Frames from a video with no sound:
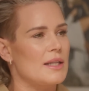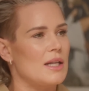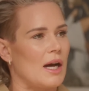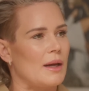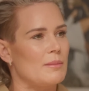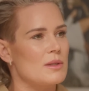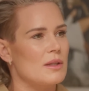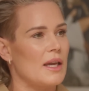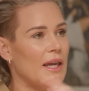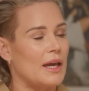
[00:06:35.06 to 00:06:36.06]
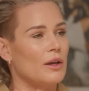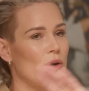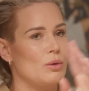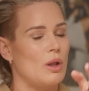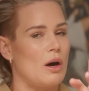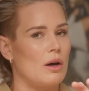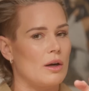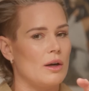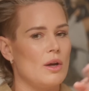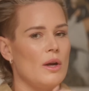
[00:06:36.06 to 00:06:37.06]
at times. They can go
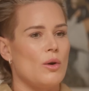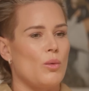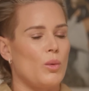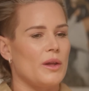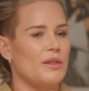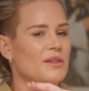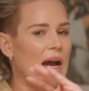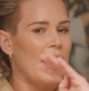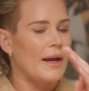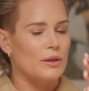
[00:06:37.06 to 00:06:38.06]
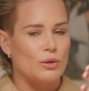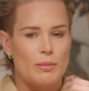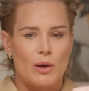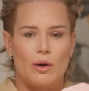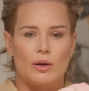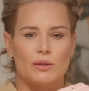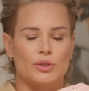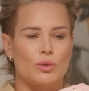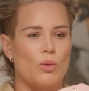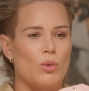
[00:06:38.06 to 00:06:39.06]
long with diagonal
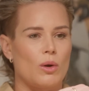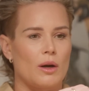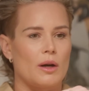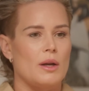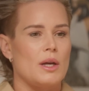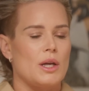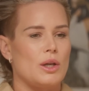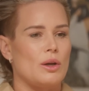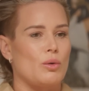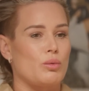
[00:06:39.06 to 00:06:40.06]
balls mm-hmm. or, you know,